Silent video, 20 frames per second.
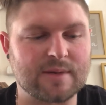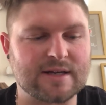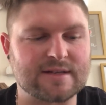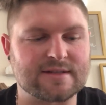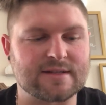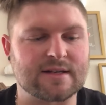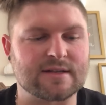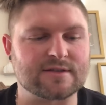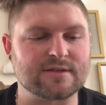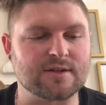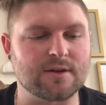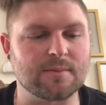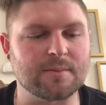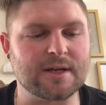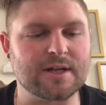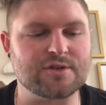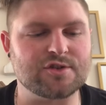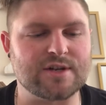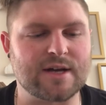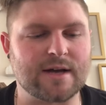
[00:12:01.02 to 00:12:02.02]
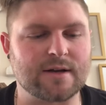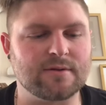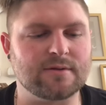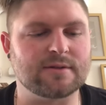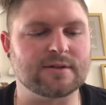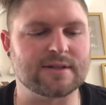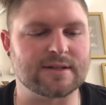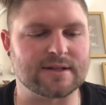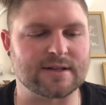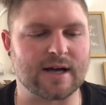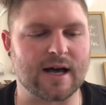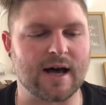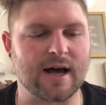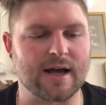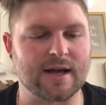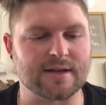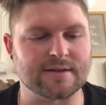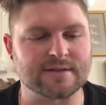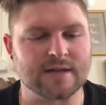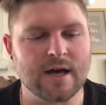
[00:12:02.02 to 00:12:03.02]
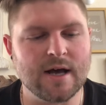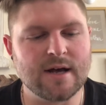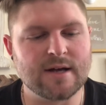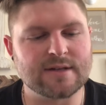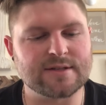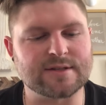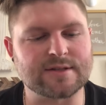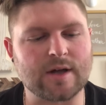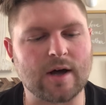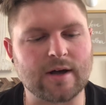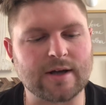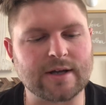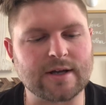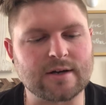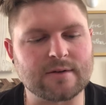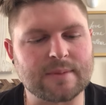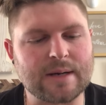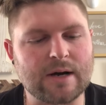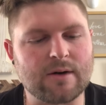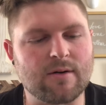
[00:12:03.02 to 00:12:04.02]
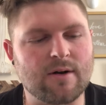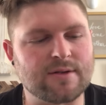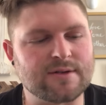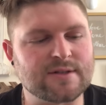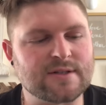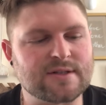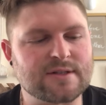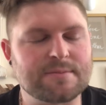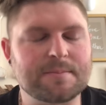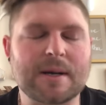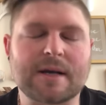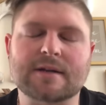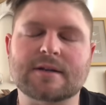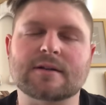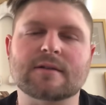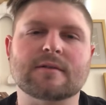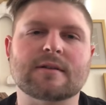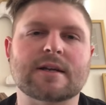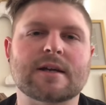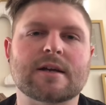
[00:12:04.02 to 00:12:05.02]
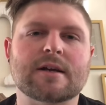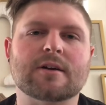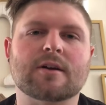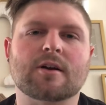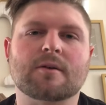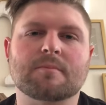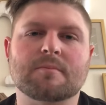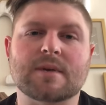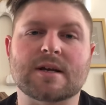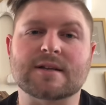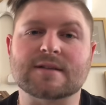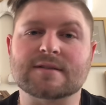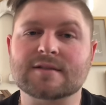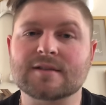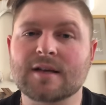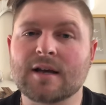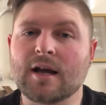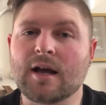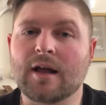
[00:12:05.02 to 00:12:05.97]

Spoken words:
by saying, so many Jekylls and Hydes stalking about unsuspectingly in our midst.